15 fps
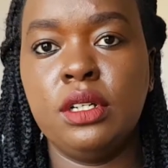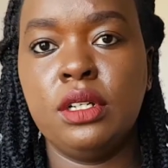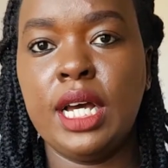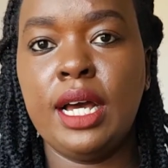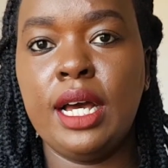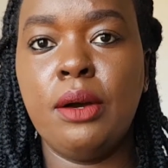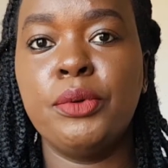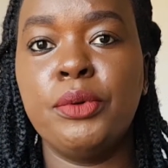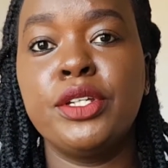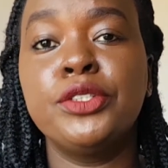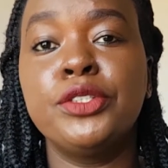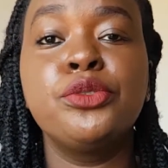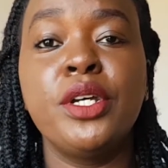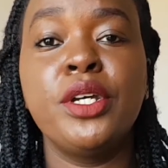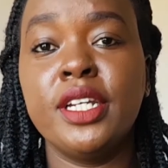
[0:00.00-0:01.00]
without
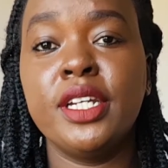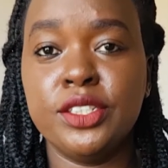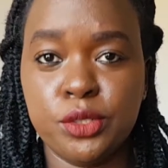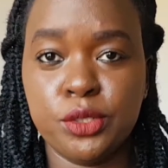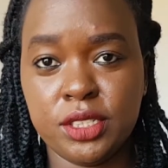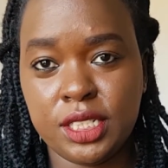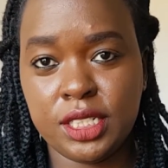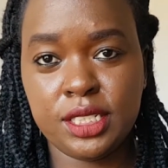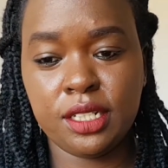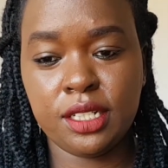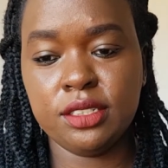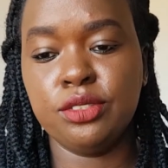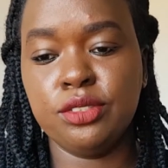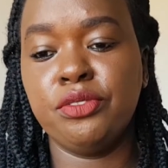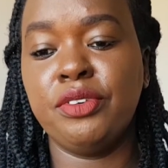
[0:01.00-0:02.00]
going into detail.
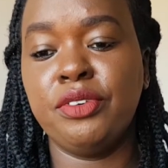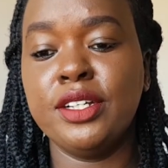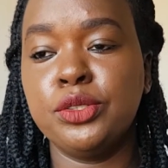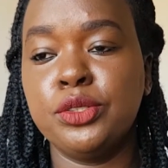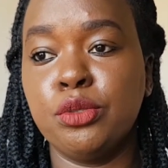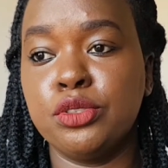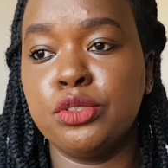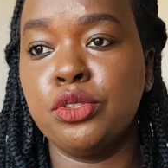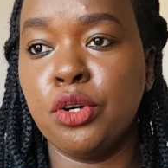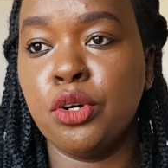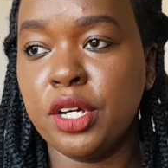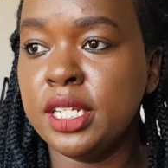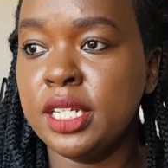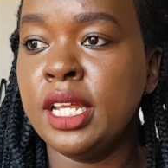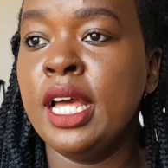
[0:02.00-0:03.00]
So first was
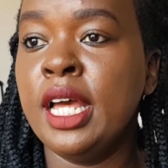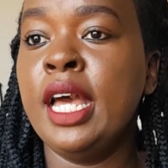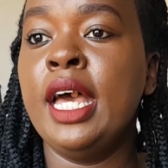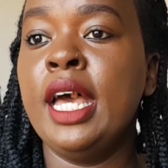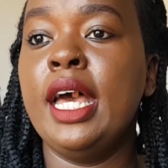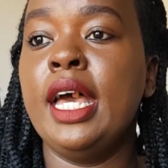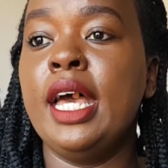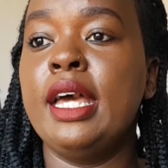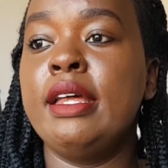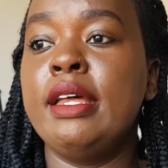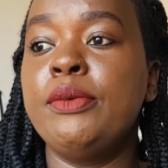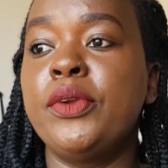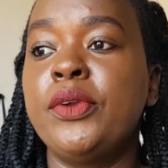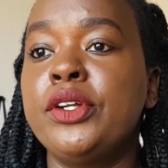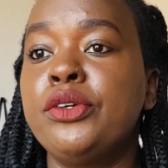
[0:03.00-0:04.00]
God, and
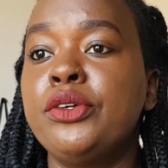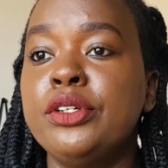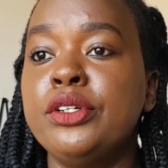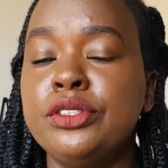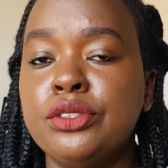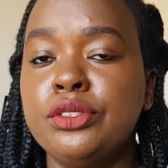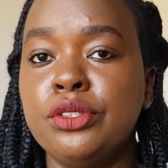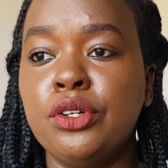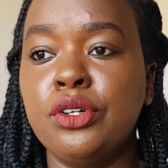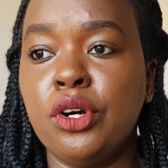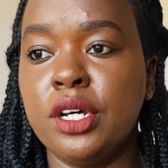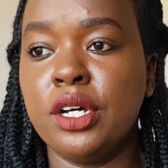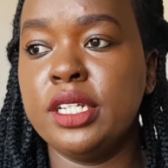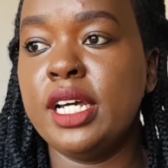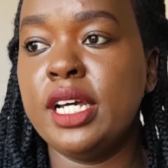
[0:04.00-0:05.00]
when it goes to
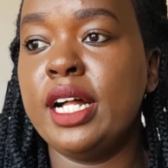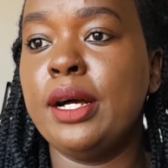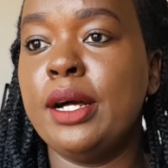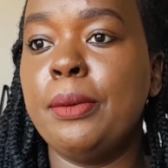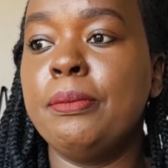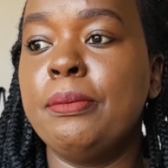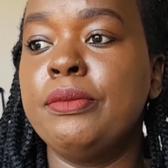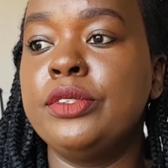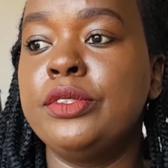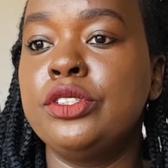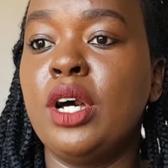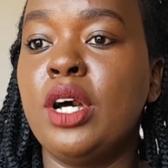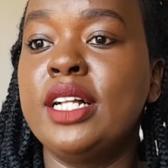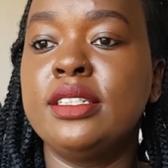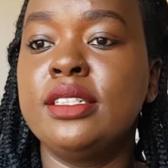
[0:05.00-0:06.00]
God, so
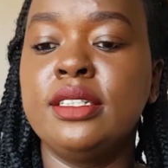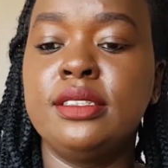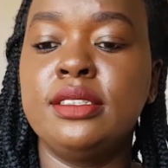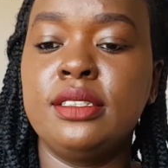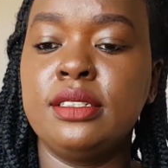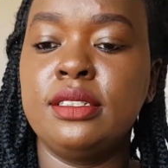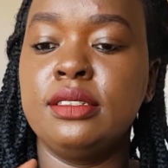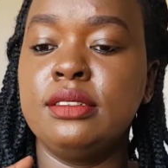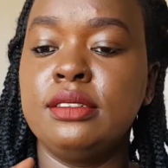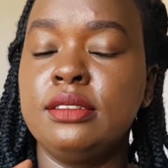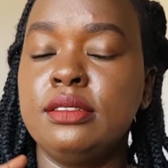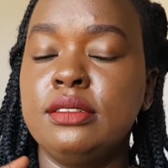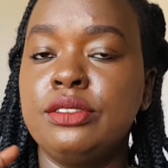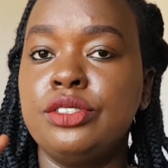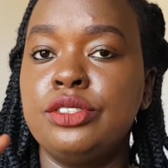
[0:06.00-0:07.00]
I'll just
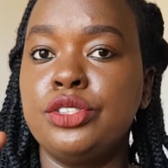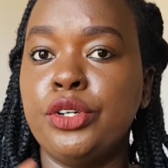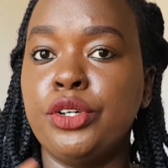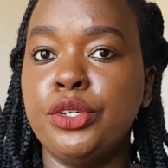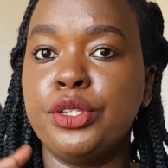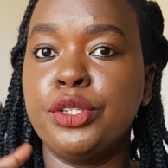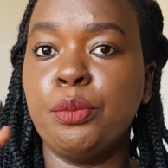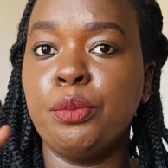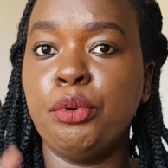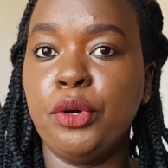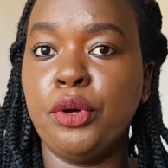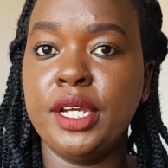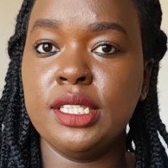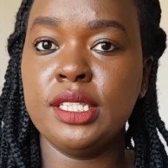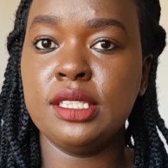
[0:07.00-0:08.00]
show you the
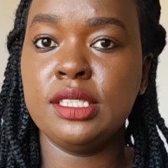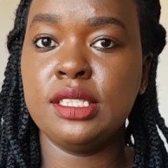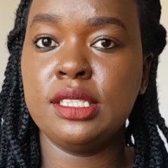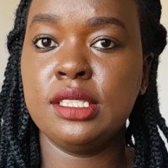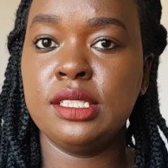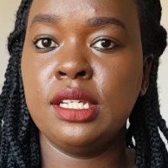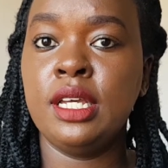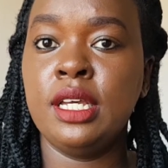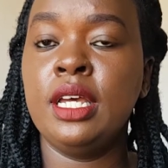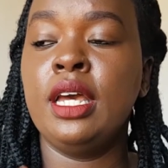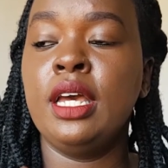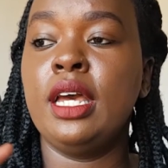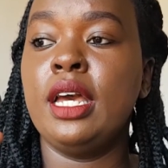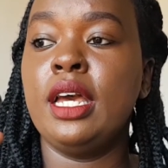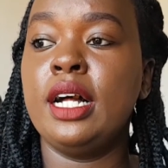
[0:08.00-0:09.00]
points.
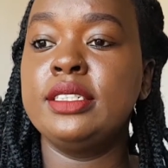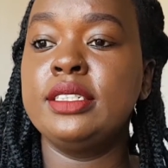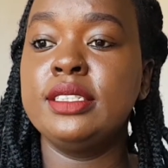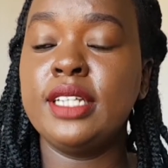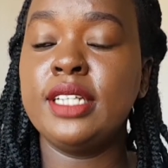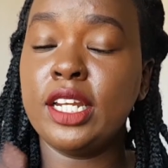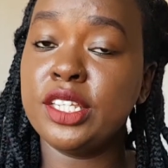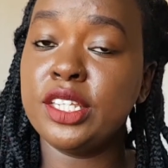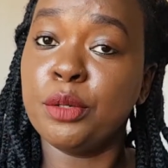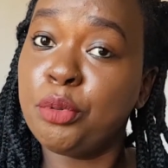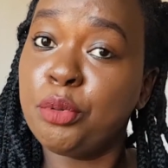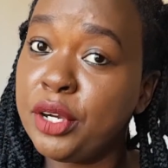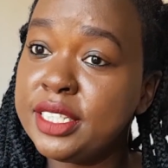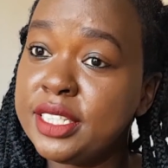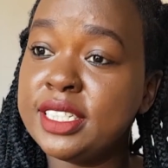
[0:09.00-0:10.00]
I'll just tell you the
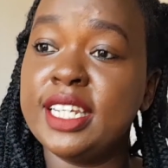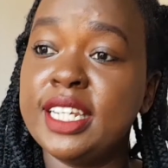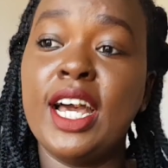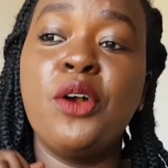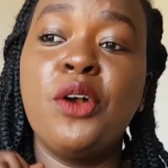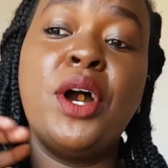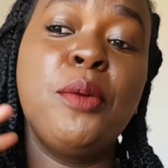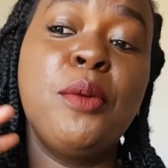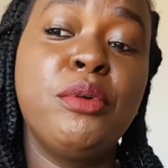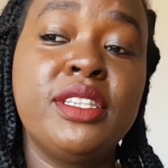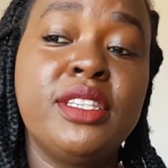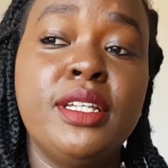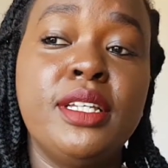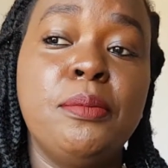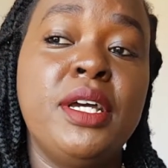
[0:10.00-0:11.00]
points and how I put
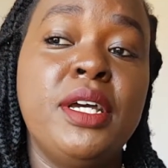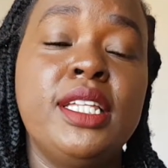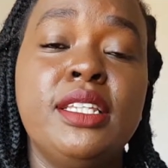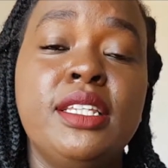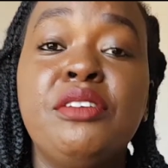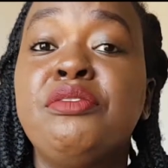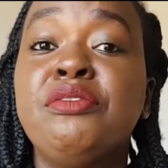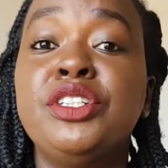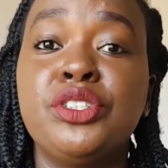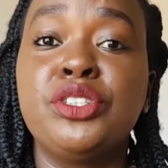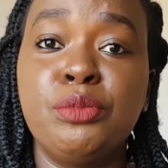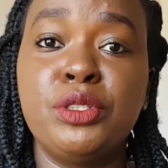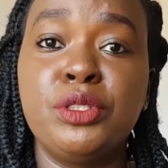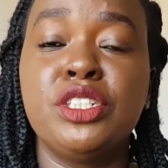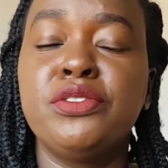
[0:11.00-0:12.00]
them in the vision
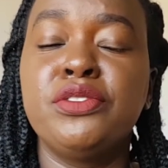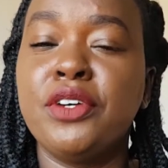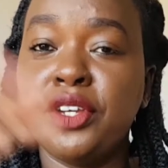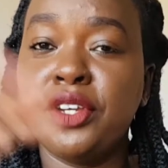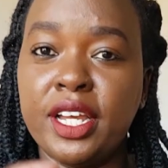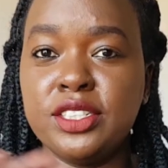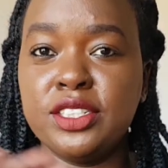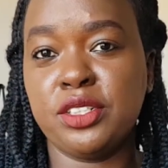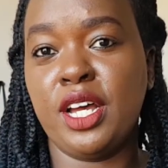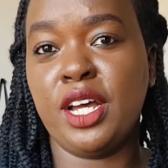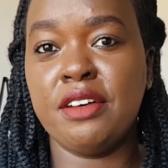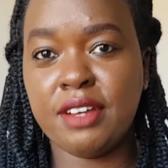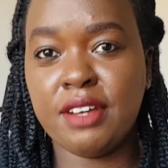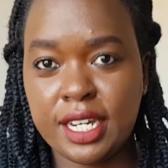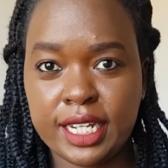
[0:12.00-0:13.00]
board, just for you guys to
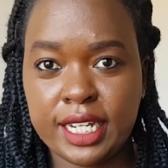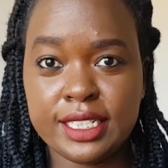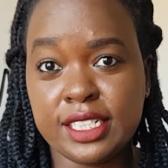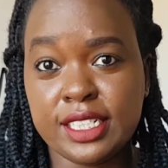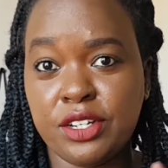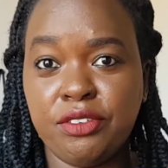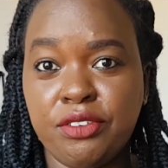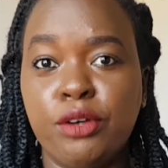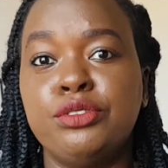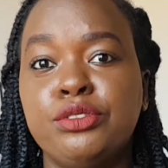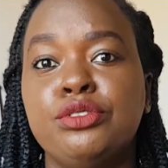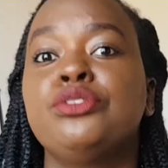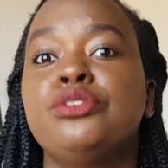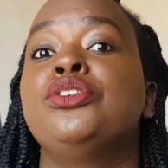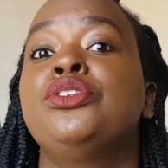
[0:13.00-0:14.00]
have an idea of how to
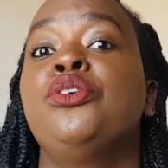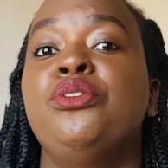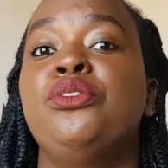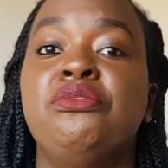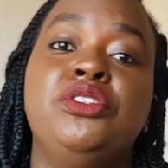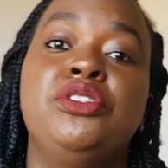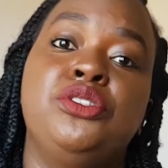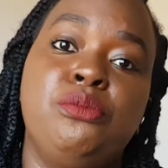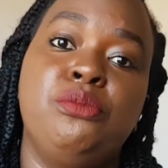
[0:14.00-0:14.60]
do your own vision